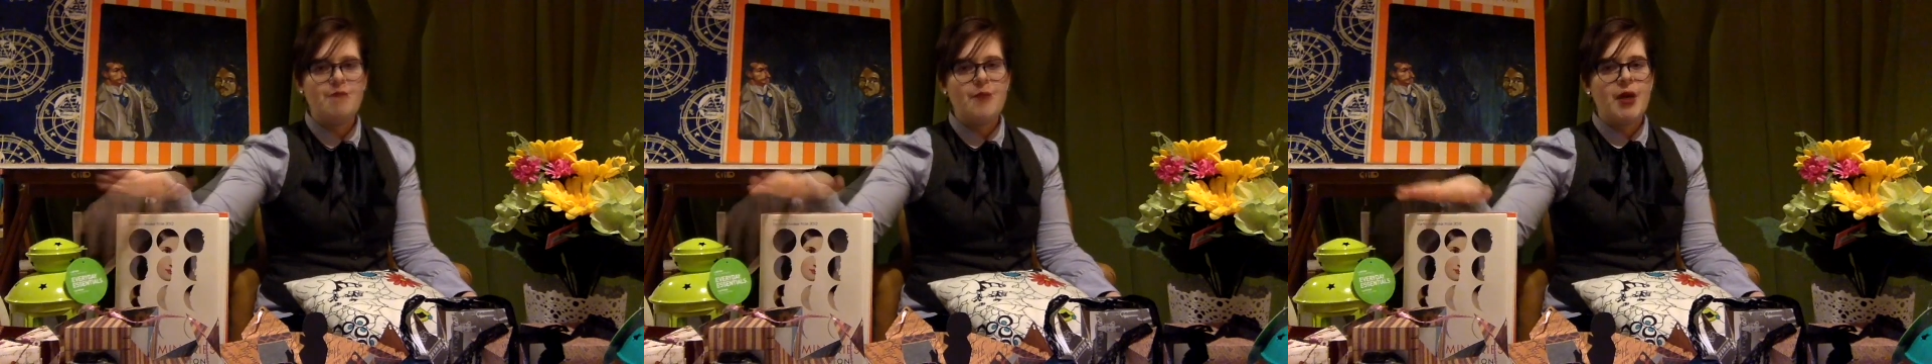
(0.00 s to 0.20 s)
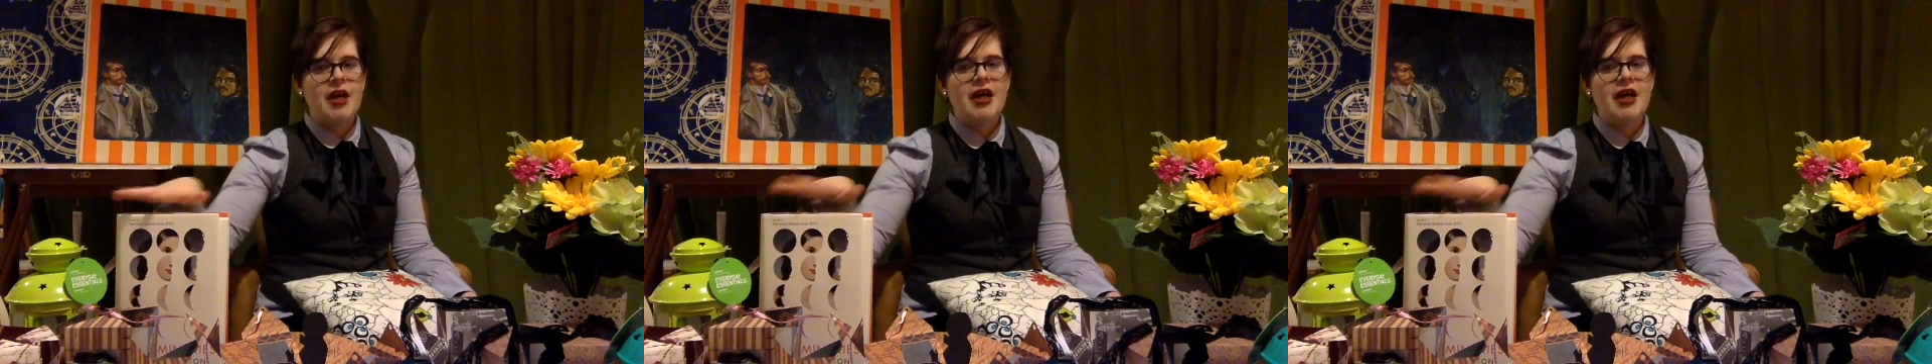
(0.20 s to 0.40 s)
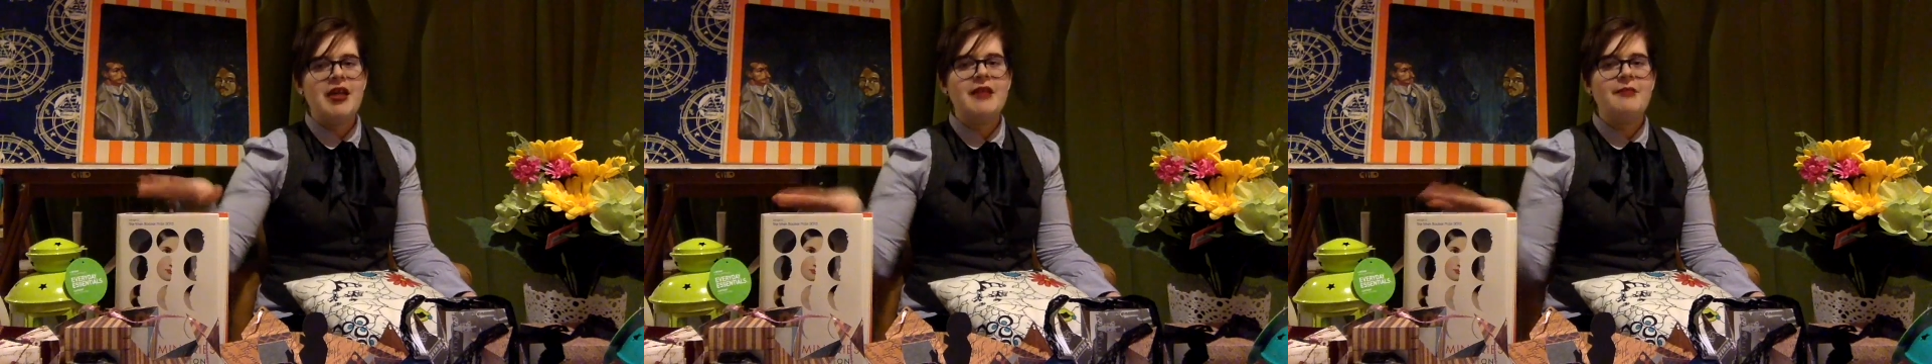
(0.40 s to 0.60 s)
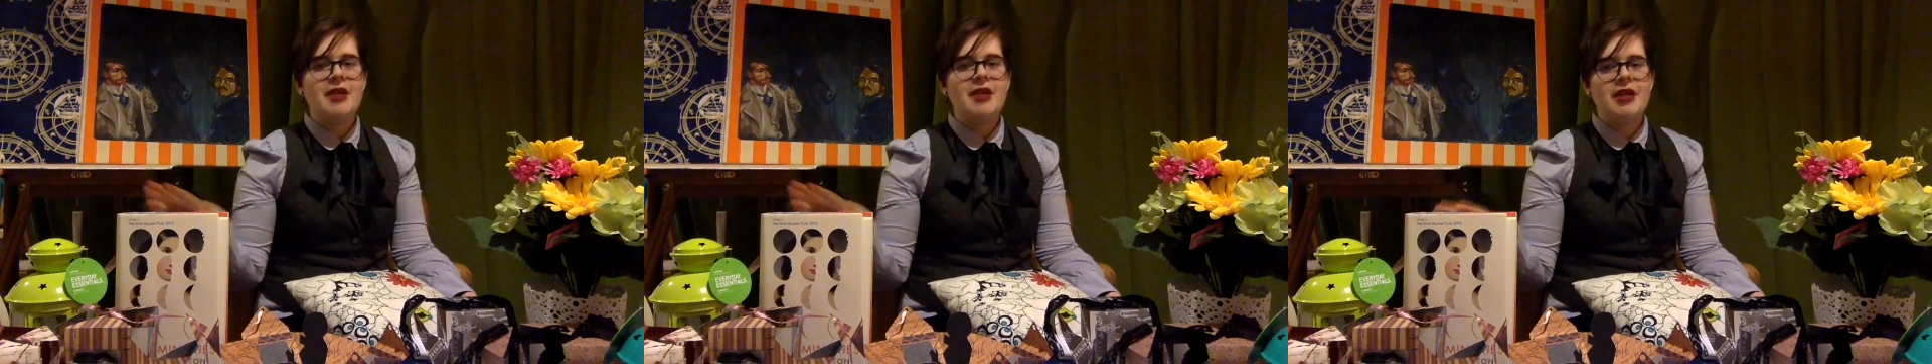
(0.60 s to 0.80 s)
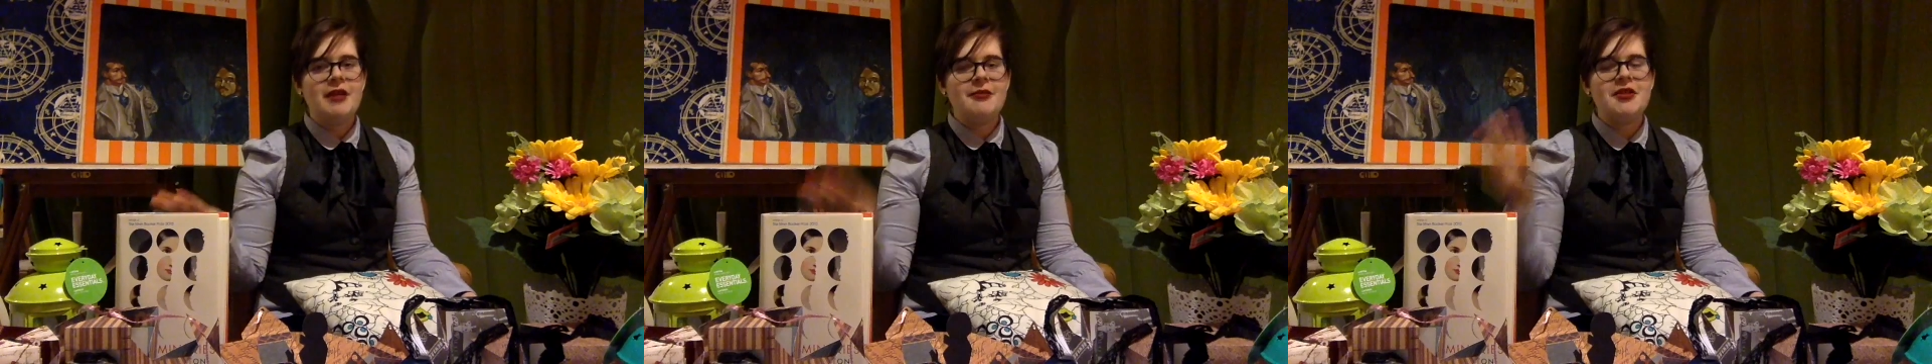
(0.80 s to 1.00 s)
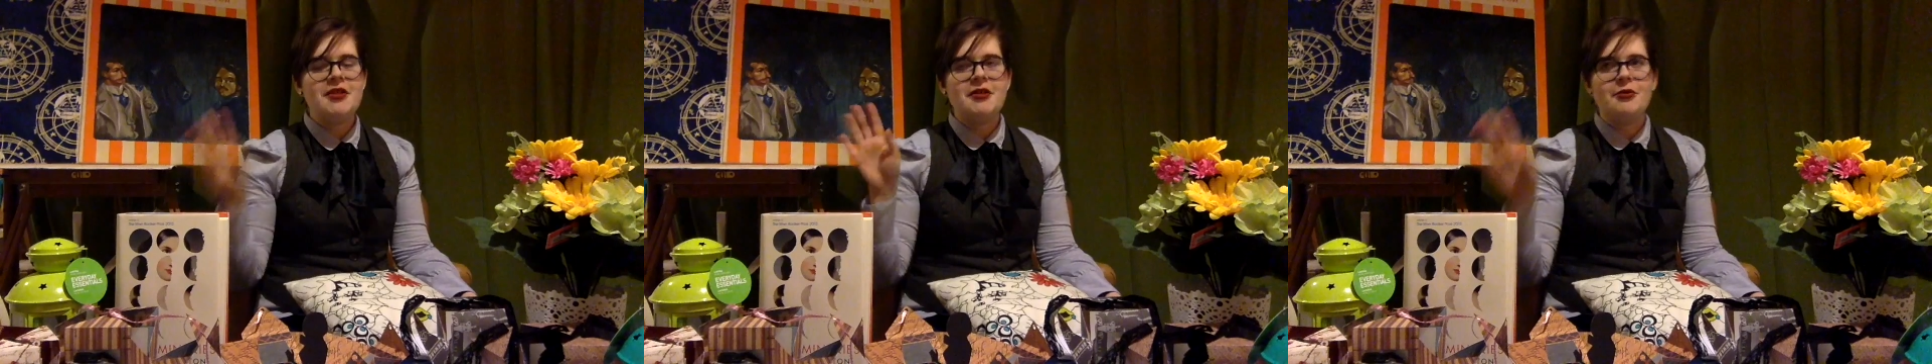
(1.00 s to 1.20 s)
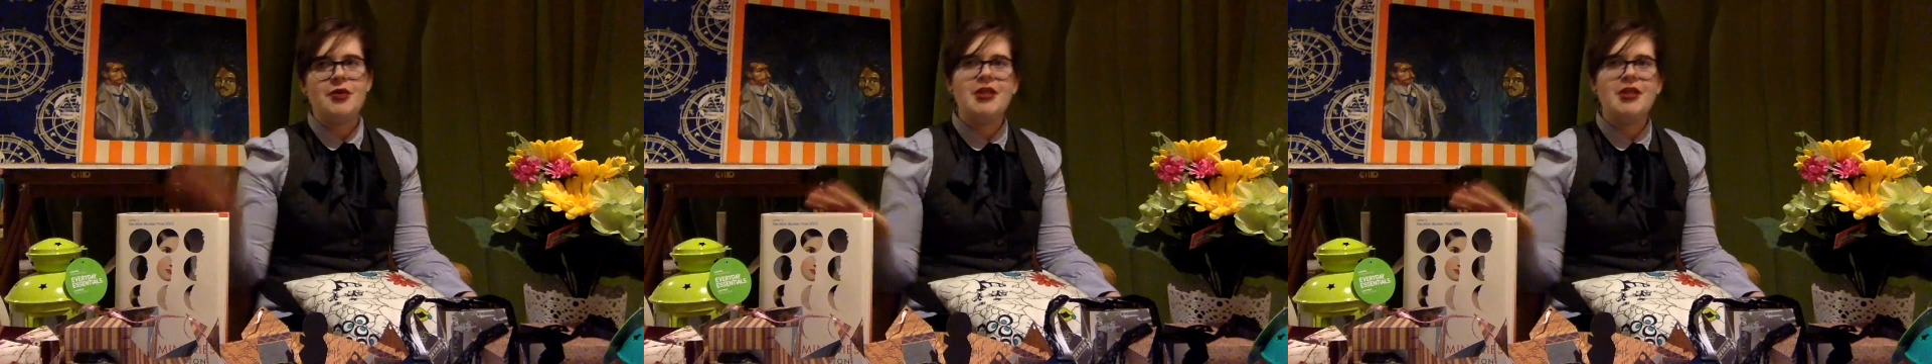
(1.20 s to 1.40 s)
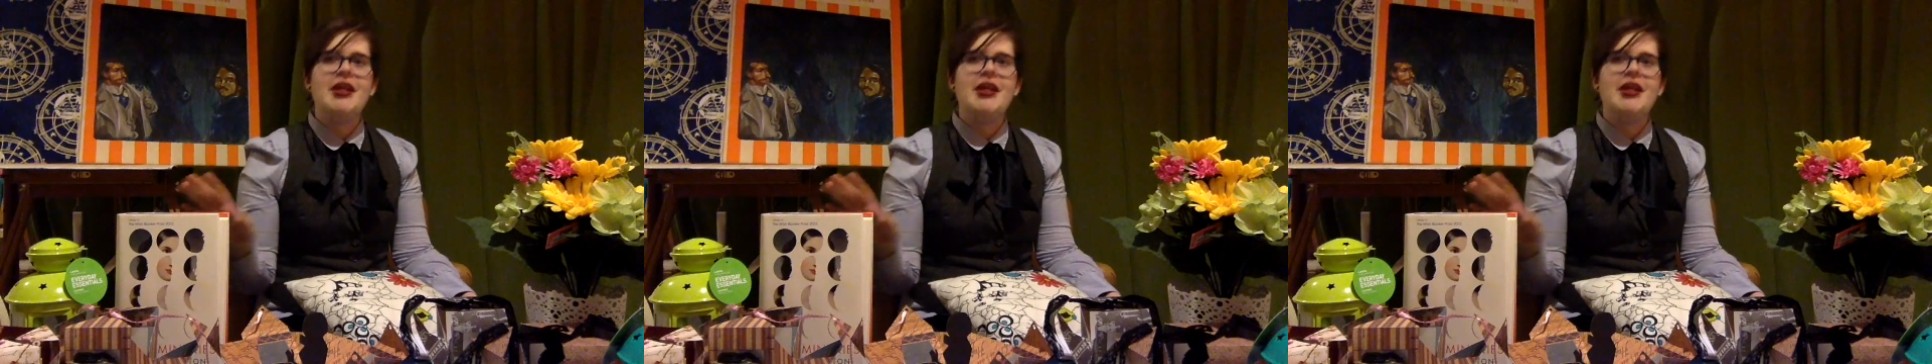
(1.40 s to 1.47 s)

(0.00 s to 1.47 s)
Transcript: But I didn't pick it up till one